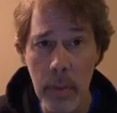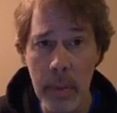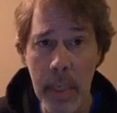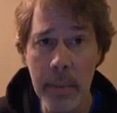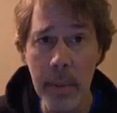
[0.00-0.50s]

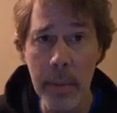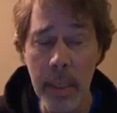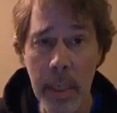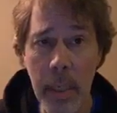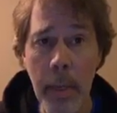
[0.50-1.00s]
it's nice to
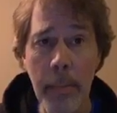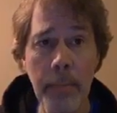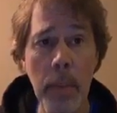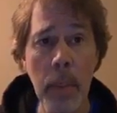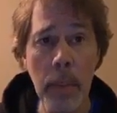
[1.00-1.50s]
see
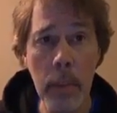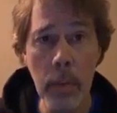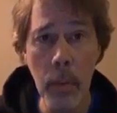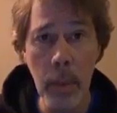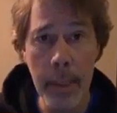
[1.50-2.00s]
a
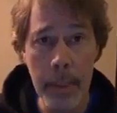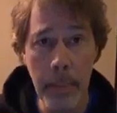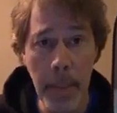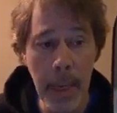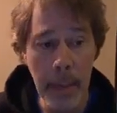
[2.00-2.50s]
good quality
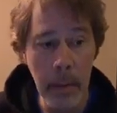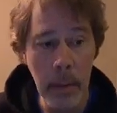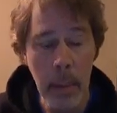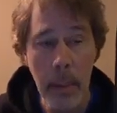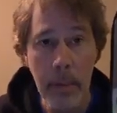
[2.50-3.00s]

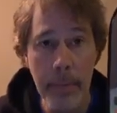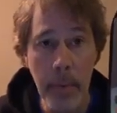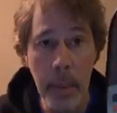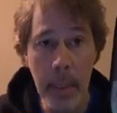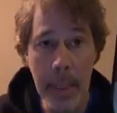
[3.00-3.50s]
paddle
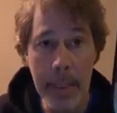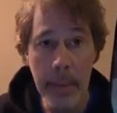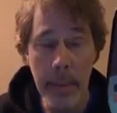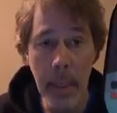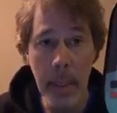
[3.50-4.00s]
for a
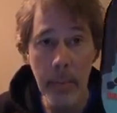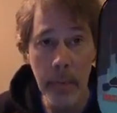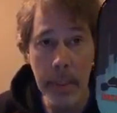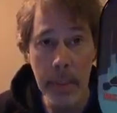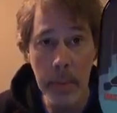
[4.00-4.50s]
nice,
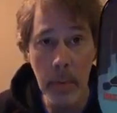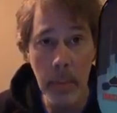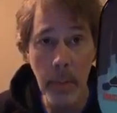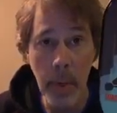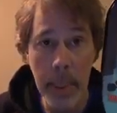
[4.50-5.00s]
reasonable
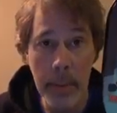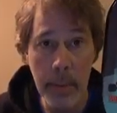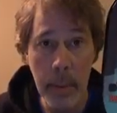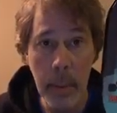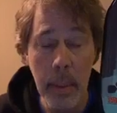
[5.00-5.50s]
price.